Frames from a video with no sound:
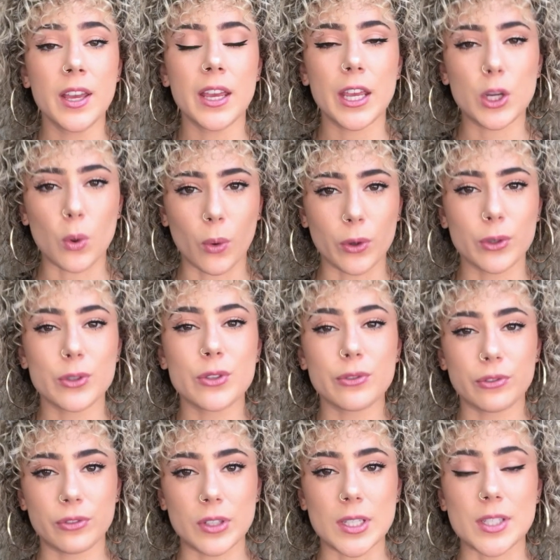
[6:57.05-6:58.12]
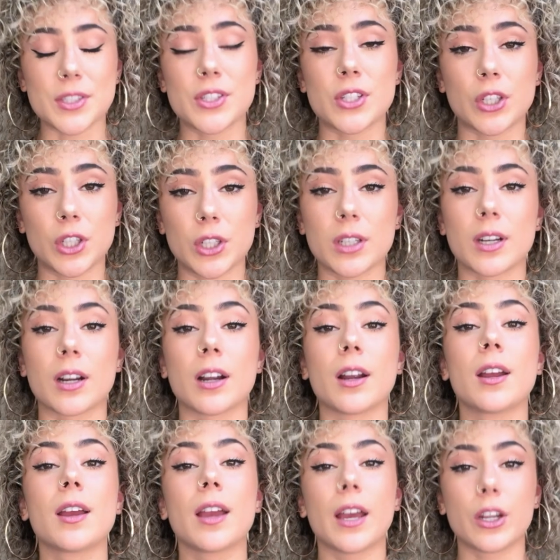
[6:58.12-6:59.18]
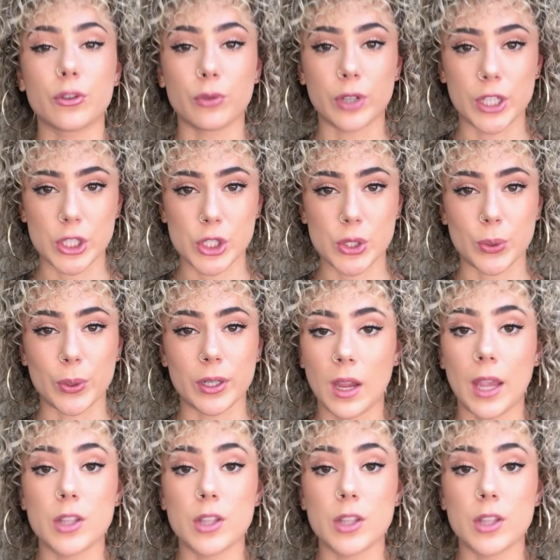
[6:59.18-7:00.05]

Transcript: in order to feel secure and reassured?